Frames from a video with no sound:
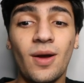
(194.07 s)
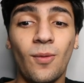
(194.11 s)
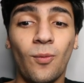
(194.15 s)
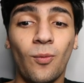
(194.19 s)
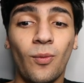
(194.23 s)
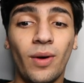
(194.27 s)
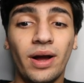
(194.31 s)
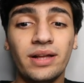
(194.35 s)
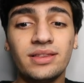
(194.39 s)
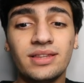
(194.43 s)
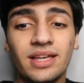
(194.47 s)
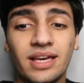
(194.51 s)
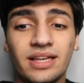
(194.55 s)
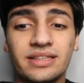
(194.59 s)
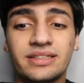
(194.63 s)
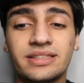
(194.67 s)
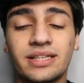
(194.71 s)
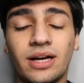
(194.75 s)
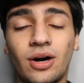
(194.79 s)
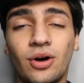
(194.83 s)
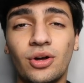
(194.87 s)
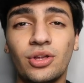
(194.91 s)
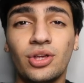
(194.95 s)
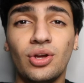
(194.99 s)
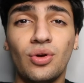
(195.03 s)
when they
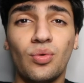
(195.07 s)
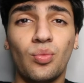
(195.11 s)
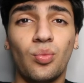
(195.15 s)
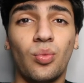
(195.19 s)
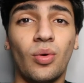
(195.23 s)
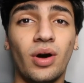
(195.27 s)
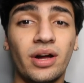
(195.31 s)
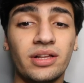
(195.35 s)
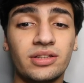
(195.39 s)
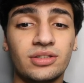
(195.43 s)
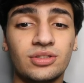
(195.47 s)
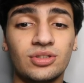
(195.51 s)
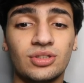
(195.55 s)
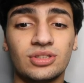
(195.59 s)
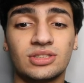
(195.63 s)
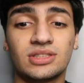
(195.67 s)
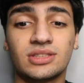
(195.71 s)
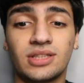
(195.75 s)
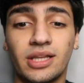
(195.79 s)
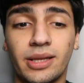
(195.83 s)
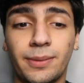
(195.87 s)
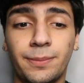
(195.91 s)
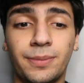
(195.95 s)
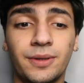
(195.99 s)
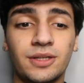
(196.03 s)
tell you what your
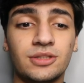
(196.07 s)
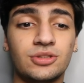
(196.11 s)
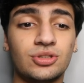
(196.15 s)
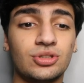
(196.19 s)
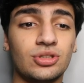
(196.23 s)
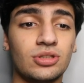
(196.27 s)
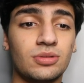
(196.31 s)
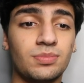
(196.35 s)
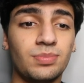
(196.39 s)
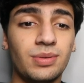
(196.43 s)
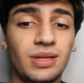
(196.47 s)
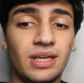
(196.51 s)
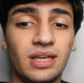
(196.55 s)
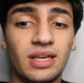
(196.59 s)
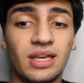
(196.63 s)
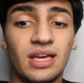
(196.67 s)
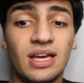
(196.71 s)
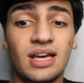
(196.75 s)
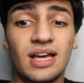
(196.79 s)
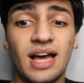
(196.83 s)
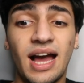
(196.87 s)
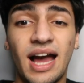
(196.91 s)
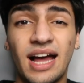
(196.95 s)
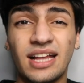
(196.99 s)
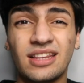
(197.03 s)
slippage should be
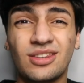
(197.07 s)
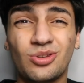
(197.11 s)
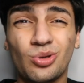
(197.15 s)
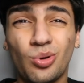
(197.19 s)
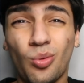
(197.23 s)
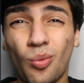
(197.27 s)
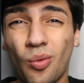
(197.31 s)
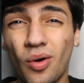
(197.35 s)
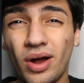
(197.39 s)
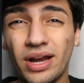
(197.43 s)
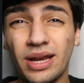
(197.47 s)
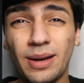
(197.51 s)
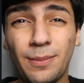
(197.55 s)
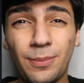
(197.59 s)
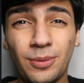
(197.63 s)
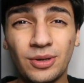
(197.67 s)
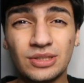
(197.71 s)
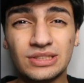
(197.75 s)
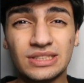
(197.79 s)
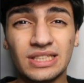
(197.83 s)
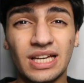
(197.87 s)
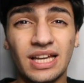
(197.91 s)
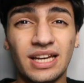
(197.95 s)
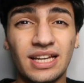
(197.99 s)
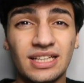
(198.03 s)
and
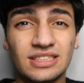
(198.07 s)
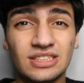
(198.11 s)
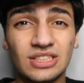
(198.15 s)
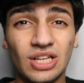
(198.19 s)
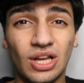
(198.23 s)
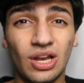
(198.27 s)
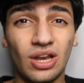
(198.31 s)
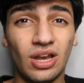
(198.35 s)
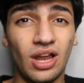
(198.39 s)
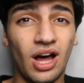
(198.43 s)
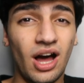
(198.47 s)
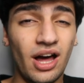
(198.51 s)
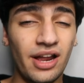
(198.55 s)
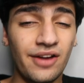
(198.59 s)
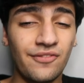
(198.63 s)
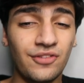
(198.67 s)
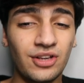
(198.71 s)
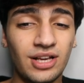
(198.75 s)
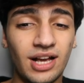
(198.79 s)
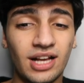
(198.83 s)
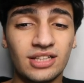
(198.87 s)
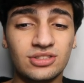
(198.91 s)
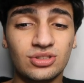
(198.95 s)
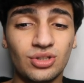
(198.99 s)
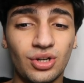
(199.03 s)
20% is a lot if you
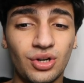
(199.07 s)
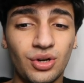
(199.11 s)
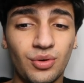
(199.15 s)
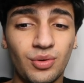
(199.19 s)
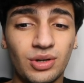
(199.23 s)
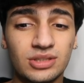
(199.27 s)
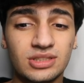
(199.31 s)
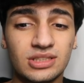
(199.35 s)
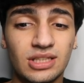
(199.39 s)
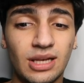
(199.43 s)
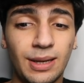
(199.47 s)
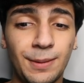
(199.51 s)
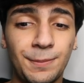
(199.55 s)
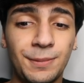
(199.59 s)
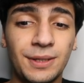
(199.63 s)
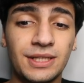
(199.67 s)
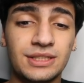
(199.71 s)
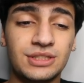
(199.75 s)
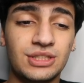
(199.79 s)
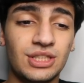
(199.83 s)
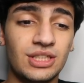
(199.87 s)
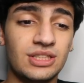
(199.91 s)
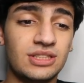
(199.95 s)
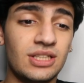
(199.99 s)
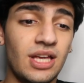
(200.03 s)
guys don't know what
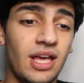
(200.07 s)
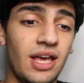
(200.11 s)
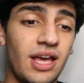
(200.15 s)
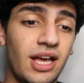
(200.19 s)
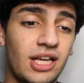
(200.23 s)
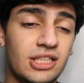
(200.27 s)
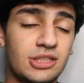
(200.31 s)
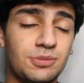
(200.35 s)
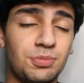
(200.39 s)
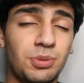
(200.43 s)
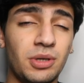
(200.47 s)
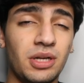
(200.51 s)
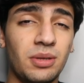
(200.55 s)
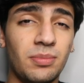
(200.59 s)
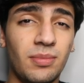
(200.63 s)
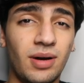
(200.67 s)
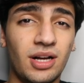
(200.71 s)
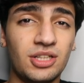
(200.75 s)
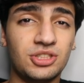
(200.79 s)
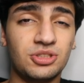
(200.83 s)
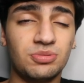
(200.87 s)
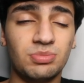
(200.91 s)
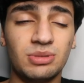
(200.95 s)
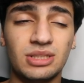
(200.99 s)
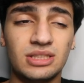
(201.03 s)
slippage is it pretty
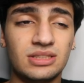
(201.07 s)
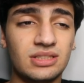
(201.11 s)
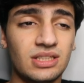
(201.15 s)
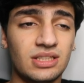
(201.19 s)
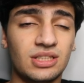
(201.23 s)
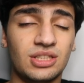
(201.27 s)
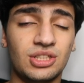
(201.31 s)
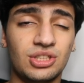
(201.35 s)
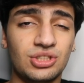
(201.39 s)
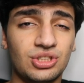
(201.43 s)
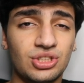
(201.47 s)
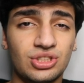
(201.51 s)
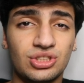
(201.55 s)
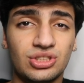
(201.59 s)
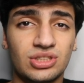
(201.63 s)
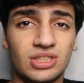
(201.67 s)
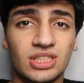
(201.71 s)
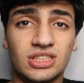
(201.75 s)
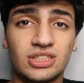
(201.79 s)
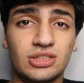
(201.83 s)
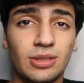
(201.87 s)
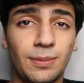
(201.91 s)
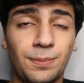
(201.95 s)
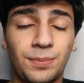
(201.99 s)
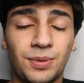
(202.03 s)
much means it can just
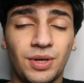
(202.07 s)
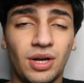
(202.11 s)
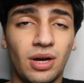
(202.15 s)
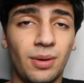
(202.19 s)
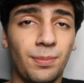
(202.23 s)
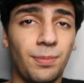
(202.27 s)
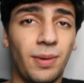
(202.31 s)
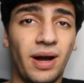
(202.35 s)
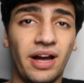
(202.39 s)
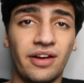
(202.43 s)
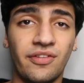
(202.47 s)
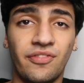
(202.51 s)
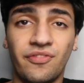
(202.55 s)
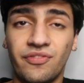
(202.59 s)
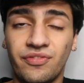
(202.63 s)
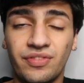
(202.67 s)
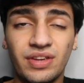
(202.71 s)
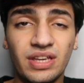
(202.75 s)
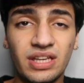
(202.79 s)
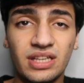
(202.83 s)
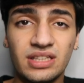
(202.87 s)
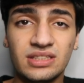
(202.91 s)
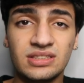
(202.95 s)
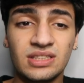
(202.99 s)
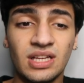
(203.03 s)
disappear by
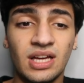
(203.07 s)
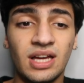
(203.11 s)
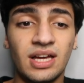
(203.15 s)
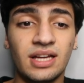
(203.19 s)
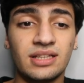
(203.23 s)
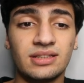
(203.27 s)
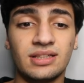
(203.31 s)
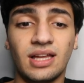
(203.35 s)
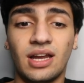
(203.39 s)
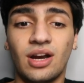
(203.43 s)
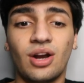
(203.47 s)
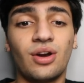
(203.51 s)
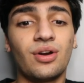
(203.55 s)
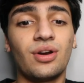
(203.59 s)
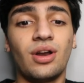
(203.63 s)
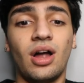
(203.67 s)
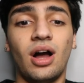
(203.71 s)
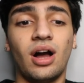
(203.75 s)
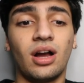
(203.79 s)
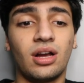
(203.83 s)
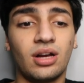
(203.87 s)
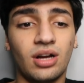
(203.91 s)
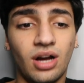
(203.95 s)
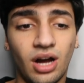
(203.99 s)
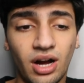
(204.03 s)
fees that are
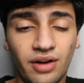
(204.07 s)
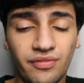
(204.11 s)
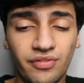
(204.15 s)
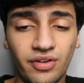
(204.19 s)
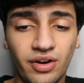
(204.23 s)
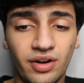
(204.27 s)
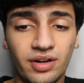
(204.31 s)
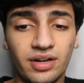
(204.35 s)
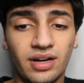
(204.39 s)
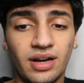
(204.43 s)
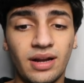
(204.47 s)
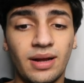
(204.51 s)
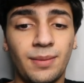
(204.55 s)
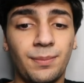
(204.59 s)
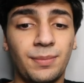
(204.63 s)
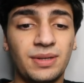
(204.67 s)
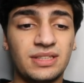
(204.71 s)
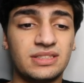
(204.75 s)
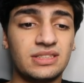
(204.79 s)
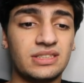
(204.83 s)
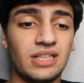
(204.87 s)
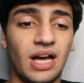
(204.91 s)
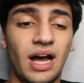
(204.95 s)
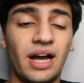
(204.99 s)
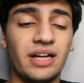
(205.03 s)
not covered
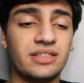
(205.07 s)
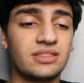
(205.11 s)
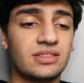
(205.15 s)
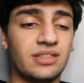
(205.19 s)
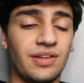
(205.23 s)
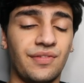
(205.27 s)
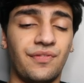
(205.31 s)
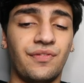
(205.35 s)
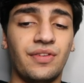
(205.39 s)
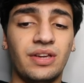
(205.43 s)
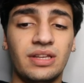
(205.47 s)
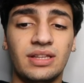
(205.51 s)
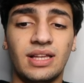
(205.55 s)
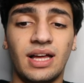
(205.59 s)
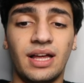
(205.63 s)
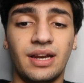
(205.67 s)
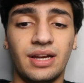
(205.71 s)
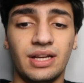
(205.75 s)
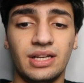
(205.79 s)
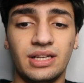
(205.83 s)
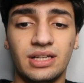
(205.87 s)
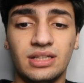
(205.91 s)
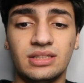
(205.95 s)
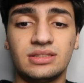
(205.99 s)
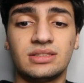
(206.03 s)
besides the fee that
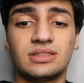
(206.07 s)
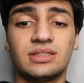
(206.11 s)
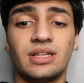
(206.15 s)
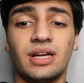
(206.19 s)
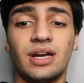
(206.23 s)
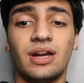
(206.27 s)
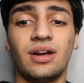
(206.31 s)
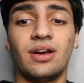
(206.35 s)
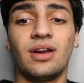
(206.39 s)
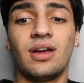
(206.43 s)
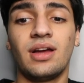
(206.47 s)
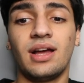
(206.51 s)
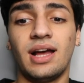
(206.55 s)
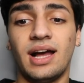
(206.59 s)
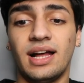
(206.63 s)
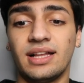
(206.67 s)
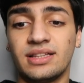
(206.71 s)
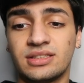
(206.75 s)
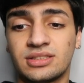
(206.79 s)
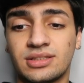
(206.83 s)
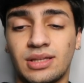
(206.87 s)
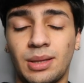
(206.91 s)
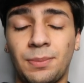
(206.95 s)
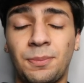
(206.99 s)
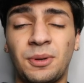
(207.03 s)
it is there
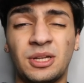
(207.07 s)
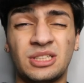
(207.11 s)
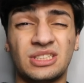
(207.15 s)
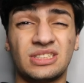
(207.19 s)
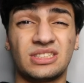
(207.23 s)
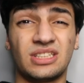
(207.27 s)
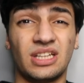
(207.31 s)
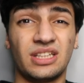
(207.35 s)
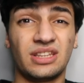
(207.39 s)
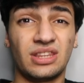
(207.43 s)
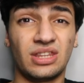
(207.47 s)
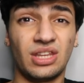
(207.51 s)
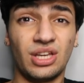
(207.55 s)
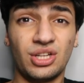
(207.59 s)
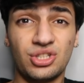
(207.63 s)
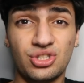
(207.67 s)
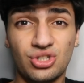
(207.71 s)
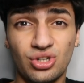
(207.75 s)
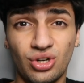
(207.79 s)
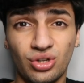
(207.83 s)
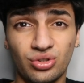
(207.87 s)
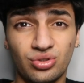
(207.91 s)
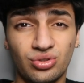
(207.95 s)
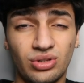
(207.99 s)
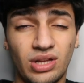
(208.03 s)
and slippage is
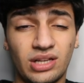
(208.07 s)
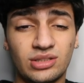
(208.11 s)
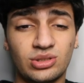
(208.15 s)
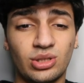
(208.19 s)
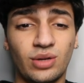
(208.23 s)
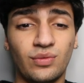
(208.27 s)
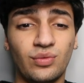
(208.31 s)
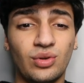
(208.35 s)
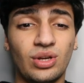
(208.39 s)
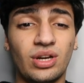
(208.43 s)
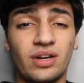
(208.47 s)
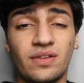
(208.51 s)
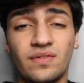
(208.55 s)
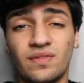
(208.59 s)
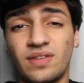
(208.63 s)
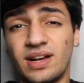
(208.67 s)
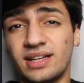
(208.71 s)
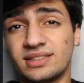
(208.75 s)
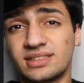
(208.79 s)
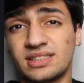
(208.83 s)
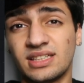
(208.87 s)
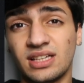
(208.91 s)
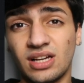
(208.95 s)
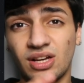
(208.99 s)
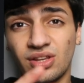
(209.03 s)
additional to that so if you're
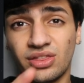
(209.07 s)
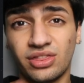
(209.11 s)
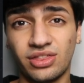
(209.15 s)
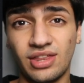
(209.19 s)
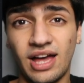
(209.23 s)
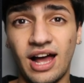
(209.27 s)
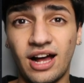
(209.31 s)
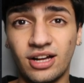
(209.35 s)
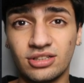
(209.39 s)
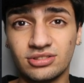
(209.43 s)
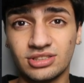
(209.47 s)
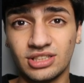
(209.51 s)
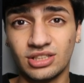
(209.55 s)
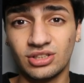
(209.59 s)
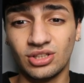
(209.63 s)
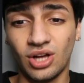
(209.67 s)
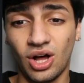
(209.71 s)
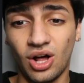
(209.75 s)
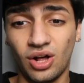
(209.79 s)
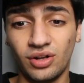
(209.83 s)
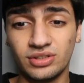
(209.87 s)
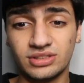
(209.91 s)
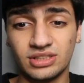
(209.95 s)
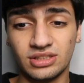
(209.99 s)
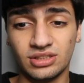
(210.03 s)
investing a thousand
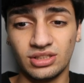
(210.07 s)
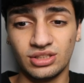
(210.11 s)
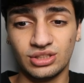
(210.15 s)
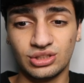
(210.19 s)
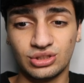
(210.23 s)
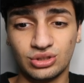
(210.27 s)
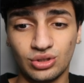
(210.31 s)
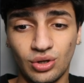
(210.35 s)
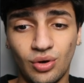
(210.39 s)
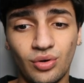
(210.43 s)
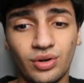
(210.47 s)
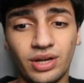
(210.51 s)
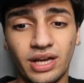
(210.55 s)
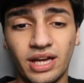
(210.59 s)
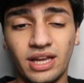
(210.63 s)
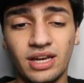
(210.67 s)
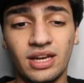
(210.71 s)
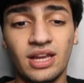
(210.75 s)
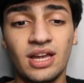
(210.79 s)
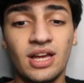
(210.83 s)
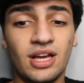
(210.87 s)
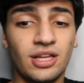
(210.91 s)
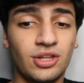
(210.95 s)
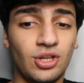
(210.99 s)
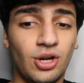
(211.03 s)
dollars in this token
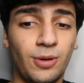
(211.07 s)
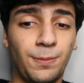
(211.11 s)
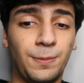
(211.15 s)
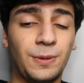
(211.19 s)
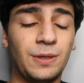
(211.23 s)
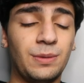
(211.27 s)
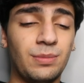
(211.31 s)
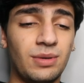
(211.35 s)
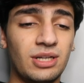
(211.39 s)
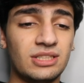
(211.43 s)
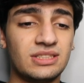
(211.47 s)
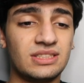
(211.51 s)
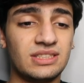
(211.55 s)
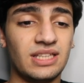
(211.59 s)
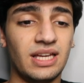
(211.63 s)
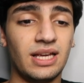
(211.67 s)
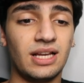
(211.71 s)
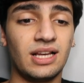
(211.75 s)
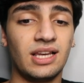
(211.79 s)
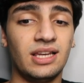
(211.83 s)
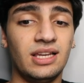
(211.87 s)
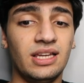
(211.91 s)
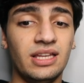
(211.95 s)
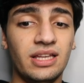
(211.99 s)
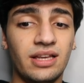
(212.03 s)
they're pretty much
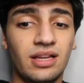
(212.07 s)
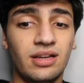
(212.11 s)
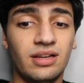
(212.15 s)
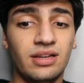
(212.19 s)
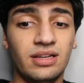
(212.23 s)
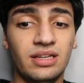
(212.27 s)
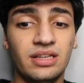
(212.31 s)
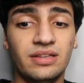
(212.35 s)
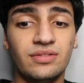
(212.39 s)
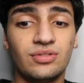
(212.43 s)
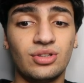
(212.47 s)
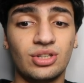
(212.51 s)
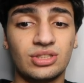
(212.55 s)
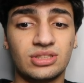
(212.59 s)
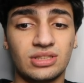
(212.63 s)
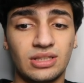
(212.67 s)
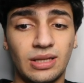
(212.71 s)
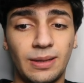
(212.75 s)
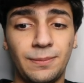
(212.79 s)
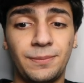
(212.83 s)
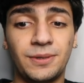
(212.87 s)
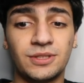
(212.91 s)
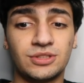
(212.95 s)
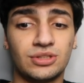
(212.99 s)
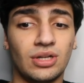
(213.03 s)
saying leave your
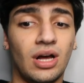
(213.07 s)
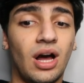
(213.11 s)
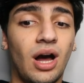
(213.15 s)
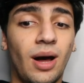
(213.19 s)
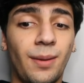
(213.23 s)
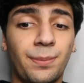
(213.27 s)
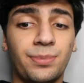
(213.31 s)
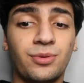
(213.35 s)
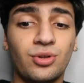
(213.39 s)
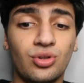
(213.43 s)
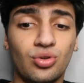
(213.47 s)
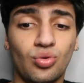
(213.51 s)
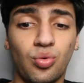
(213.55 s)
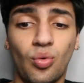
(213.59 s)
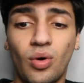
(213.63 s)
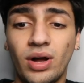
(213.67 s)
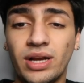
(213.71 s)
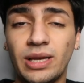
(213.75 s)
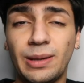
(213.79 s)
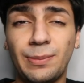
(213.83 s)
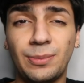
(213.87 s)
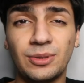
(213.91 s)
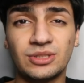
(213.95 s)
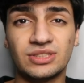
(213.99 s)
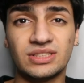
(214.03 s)
slippage up to
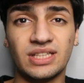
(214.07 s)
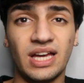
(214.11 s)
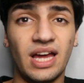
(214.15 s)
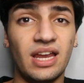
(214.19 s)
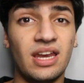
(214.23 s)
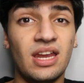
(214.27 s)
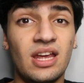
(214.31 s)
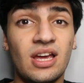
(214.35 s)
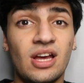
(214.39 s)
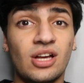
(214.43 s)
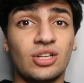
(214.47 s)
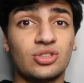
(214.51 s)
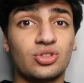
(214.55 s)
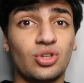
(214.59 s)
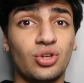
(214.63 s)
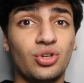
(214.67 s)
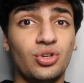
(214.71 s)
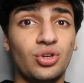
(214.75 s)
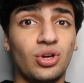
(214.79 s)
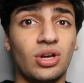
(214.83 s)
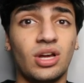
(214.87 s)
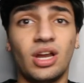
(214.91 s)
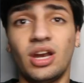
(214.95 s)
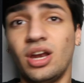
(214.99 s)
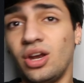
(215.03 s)
20% so
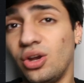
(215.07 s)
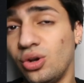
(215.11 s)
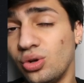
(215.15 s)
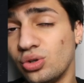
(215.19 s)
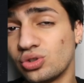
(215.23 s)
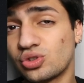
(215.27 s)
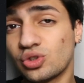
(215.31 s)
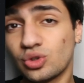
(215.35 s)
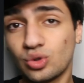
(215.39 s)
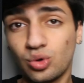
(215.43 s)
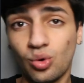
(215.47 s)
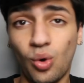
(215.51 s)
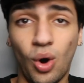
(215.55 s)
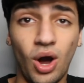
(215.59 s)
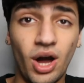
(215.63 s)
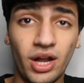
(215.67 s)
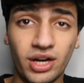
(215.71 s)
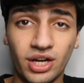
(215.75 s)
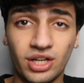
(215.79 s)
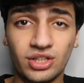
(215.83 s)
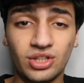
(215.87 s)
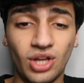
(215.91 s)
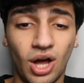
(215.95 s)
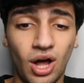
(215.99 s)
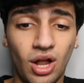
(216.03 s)
you're gonna lose
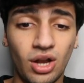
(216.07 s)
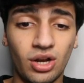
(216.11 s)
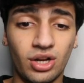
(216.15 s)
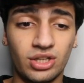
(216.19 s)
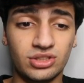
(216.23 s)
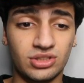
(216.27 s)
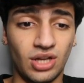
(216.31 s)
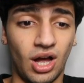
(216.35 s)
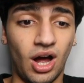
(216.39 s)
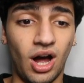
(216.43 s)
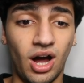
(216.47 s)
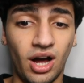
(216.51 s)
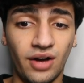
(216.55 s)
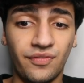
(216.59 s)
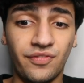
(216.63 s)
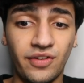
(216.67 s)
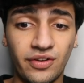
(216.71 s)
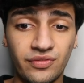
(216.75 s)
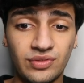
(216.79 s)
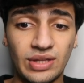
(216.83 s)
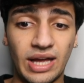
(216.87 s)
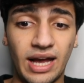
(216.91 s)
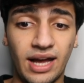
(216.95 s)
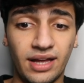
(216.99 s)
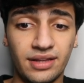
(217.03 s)
$200 off
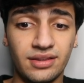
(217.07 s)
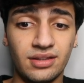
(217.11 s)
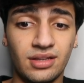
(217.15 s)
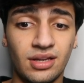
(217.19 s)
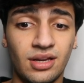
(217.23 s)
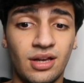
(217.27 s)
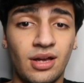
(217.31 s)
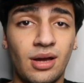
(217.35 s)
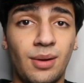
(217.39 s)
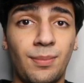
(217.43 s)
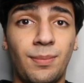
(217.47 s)
of that